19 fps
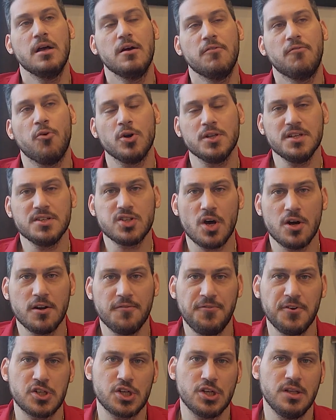For this
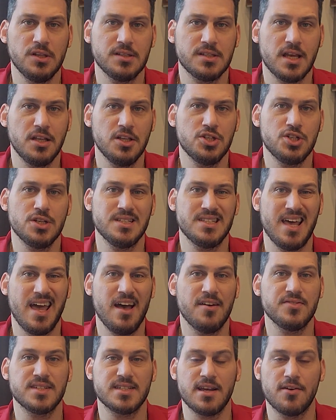artificial intelligence, they
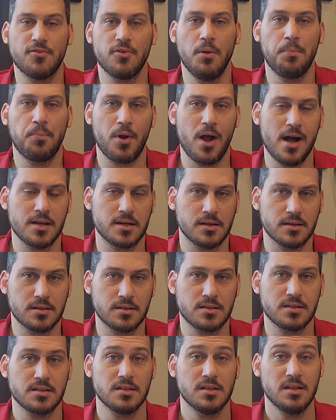have several
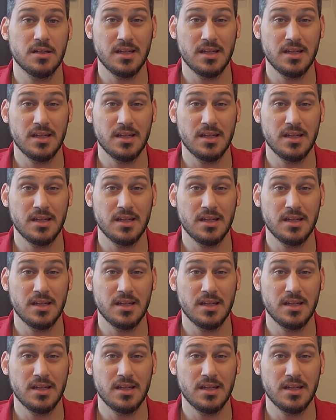products.